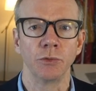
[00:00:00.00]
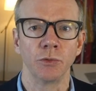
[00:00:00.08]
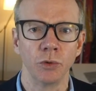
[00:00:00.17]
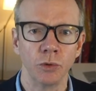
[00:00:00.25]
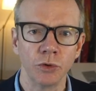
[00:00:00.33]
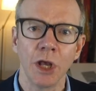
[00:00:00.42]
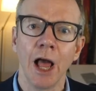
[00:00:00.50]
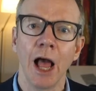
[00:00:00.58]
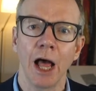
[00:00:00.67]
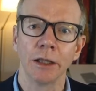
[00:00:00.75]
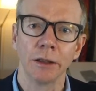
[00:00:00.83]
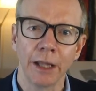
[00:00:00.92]
rules
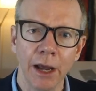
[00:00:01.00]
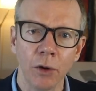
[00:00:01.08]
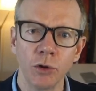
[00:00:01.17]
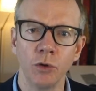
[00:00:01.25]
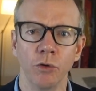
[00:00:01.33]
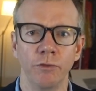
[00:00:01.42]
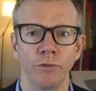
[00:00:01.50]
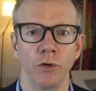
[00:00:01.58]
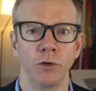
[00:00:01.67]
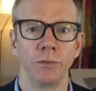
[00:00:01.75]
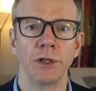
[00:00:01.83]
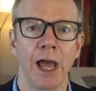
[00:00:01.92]
allow your
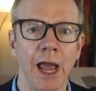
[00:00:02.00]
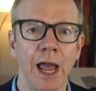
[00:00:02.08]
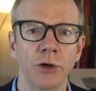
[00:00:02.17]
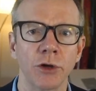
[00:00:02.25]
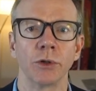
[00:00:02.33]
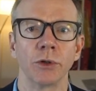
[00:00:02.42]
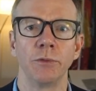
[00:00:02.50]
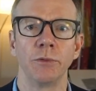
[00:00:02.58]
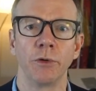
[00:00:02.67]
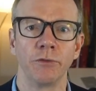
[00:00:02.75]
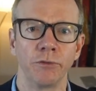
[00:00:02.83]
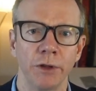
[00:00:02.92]
firm to accurately
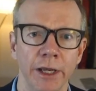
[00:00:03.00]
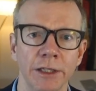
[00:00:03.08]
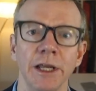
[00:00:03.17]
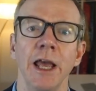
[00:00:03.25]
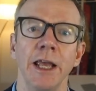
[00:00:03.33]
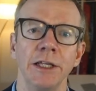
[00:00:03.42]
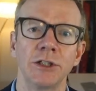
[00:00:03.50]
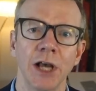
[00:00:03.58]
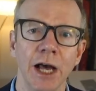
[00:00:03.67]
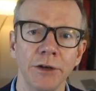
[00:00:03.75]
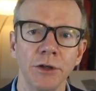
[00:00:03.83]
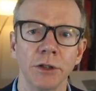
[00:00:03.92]
reflect its
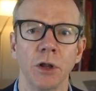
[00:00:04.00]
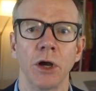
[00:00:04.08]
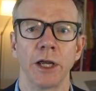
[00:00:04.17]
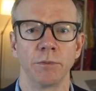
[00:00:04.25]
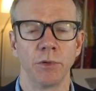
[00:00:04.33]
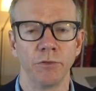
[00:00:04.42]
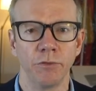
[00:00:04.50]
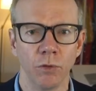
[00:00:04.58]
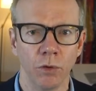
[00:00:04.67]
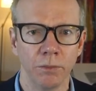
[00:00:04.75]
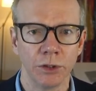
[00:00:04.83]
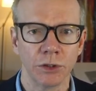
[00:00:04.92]
underlying
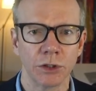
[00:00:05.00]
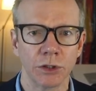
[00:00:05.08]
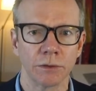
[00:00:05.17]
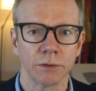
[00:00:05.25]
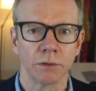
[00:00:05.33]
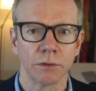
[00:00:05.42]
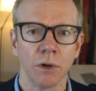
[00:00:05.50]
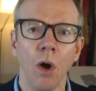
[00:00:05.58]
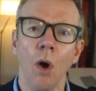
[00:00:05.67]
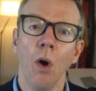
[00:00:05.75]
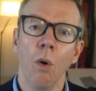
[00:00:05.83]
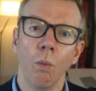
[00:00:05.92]
performance.
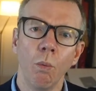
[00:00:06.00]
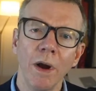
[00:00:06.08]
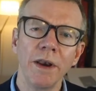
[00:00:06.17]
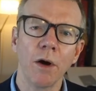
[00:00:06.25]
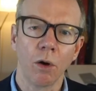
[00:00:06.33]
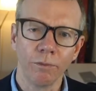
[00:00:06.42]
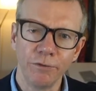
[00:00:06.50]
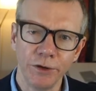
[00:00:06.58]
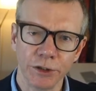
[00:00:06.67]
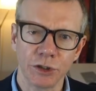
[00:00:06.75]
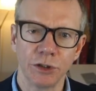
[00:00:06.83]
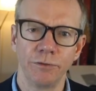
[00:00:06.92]
One
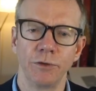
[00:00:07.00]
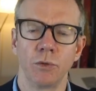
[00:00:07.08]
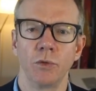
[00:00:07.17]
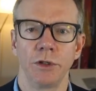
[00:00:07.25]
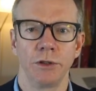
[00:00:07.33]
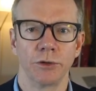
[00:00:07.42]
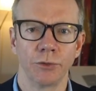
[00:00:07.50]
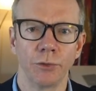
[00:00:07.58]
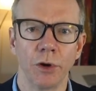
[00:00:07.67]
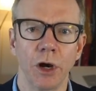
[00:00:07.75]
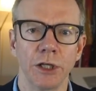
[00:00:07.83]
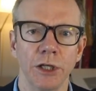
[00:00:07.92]
obvious difficulty that
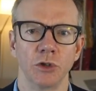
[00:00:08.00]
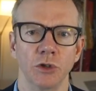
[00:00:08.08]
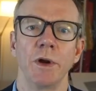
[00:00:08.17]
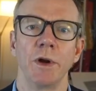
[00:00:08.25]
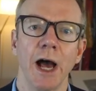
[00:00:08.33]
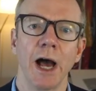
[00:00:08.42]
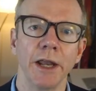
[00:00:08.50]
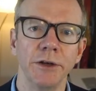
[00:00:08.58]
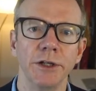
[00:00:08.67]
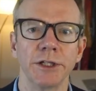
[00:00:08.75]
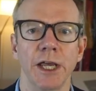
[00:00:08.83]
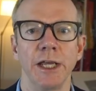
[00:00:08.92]
arises when
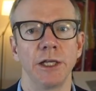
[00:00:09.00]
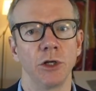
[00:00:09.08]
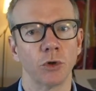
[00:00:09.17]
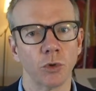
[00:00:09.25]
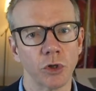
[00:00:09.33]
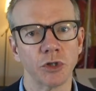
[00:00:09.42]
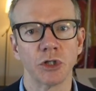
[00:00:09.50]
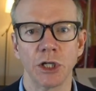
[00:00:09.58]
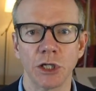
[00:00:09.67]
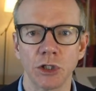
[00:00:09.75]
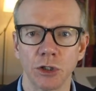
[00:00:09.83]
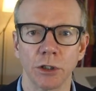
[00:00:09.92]
undertaking
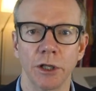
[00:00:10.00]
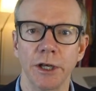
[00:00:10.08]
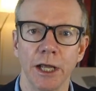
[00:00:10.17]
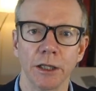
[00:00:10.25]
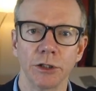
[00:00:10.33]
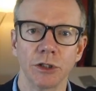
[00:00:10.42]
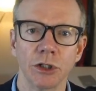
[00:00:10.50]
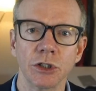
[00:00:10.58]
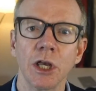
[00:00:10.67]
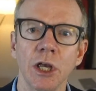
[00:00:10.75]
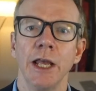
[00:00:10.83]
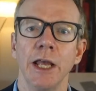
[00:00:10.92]
cross-sectional analysis
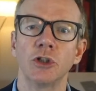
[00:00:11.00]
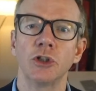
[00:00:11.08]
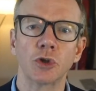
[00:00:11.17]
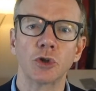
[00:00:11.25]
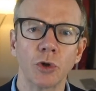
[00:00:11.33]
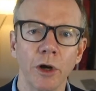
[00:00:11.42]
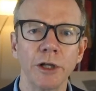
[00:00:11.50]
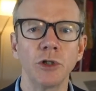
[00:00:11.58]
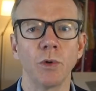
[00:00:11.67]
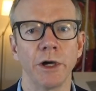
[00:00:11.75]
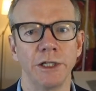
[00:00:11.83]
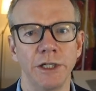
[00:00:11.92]
is trying to
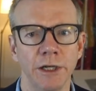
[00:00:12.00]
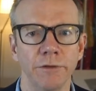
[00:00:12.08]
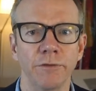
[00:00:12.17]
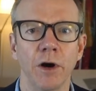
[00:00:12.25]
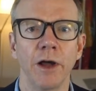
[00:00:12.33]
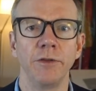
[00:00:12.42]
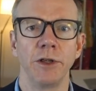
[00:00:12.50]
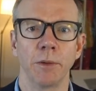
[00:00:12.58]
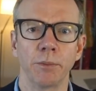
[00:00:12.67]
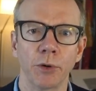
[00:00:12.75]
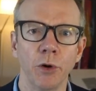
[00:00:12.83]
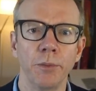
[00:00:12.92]
identify the
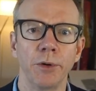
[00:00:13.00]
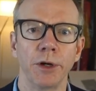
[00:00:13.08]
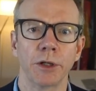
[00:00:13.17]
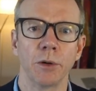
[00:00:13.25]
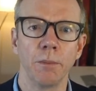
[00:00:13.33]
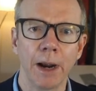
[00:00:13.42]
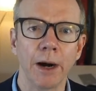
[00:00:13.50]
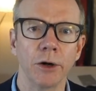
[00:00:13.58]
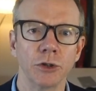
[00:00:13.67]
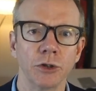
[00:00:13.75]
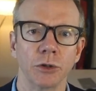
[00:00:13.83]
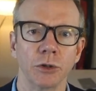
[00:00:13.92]
appropriate
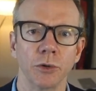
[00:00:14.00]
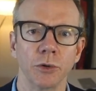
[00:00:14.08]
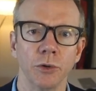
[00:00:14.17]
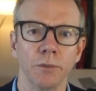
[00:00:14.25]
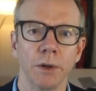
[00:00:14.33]
comparison group.